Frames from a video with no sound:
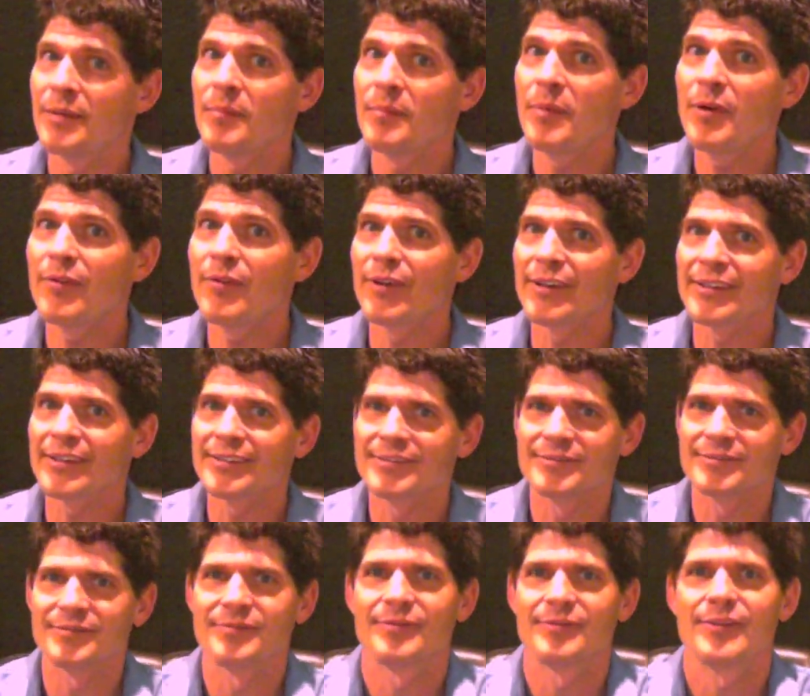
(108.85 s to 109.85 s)
Perfect.
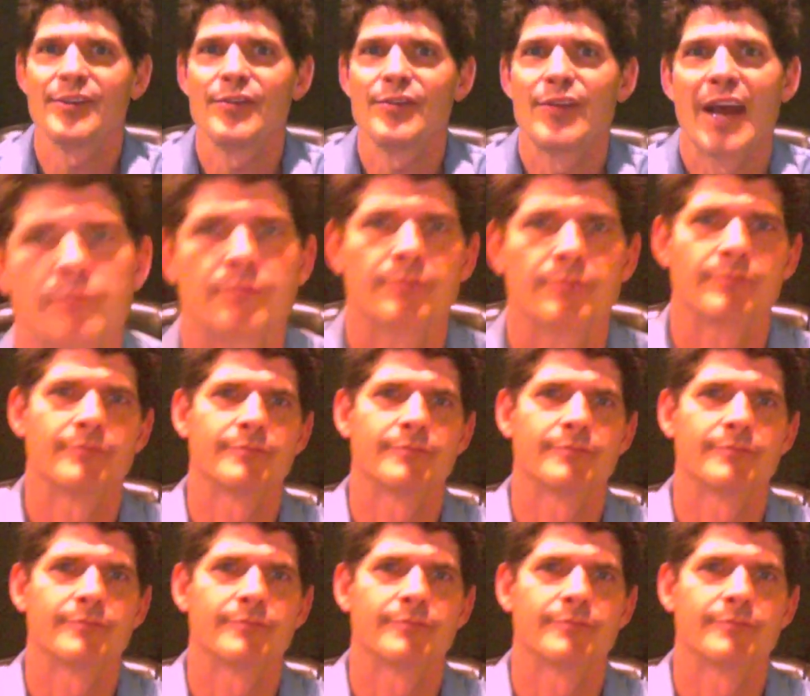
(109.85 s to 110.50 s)
You've got it.